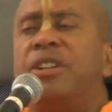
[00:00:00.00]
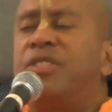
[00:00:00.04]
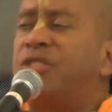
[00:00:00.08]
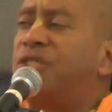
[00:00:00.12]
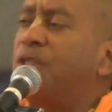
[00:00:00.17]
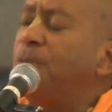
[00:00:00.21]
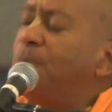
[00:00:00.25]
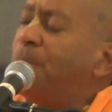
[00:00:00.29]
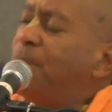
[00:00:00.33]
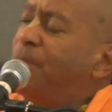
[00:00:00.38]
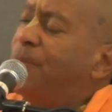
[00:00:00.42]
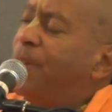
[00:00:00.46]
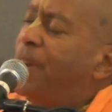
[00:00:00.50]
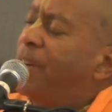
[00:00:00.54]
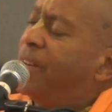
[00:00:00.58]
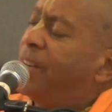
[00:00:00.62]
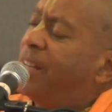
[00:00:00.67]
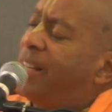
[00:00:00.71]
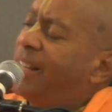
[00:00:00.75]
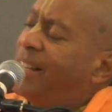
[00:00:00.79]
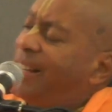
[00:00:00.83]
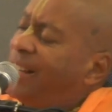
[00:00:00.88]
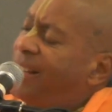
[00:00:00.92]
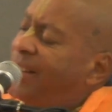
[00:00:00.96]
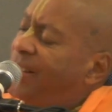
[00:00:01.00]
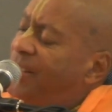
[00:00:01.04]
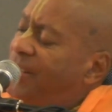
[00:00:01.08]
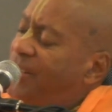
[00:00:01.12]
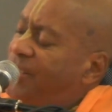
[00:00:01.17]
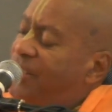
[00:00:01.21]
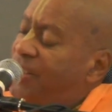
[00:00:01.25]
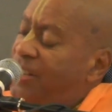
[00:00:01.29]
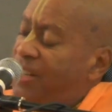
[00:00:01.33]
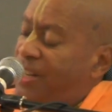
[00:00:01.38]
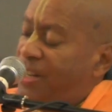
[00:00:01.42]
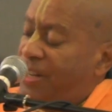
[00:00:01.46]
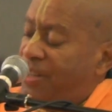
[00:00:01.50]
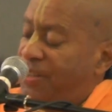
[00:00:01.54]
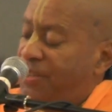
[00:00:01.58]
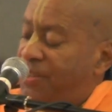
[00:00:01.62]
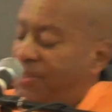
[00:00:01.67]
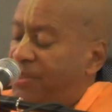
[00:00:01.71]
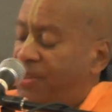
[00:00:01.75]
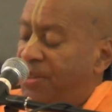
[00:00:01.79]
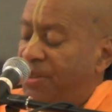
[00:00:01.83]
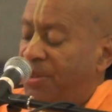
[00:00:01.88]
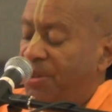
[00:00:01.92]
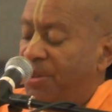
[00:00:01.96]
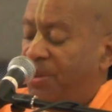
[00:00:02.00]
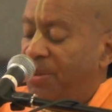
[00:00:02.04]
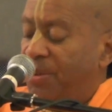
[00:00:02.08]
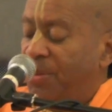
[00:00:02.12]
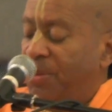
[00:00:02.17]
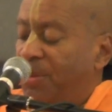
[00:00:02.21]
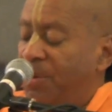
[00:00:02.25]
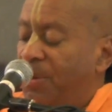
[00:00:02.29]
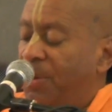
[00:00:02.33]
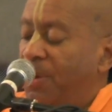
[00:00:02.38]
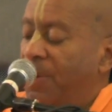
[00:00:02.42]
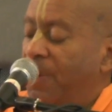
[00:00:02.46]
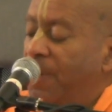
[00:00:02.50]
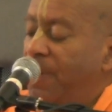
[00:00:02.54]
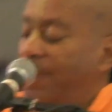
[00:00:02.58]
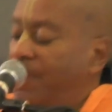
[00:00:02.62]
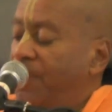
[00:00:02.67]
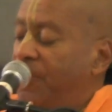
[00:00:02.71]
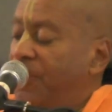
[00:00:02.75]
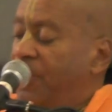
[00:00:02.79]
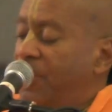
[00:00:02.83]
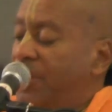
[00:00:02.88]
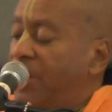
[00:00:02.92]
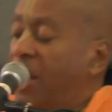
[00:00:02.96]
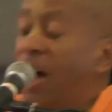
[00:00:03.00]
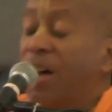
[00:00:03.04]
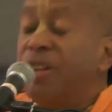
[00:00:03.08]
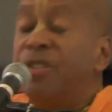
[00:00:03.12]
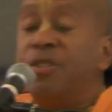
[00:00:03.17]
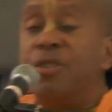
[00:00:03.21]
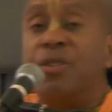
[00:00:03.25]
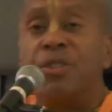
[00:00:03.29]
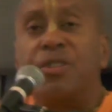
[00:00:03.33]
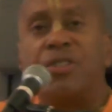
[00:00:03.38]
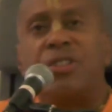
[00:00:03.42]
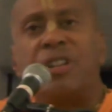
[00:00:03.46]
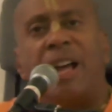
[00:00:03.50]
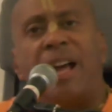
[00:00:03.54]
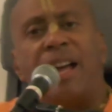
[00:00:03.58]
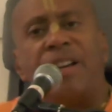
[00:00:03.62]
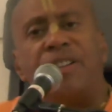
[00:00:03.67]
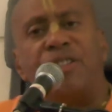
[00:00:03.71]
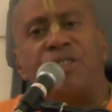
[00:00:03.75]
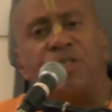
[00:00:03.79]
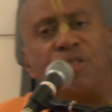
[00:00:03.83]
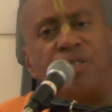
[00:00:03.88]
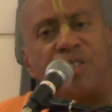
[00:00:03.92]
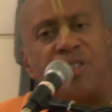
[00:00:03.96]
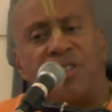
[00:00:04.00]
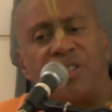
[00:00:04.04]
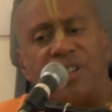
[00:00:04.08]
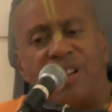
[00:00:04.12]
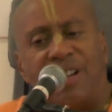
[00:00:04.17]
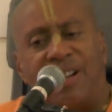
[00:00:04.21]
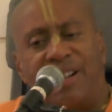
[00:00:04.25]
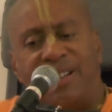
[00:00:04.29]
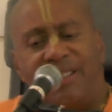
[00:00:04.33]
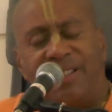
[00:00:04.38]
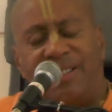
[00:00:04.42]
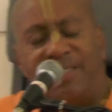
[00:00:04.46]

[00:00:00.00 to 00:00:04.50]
should be very easy to understand Krishna.